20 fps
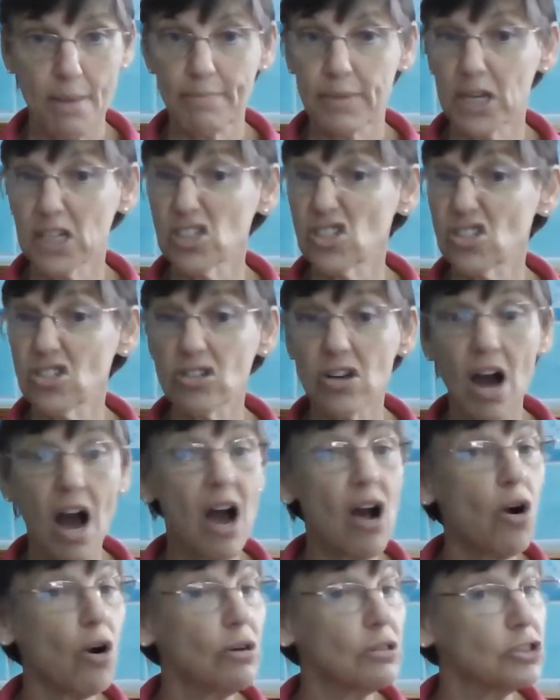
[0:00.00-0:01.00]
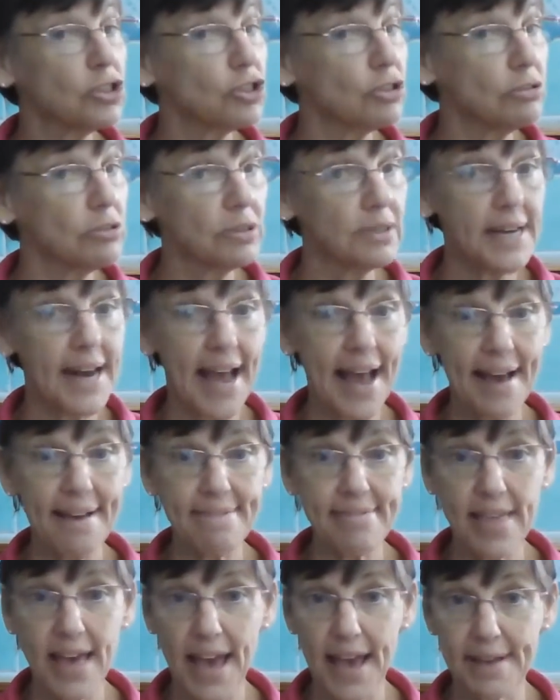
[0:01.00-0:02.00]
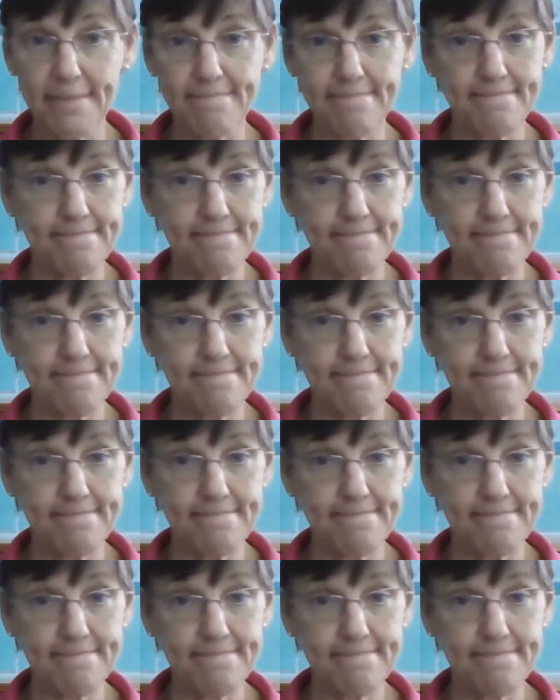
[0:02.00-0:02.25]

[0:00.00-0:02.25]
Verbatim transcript: Because not all children have that.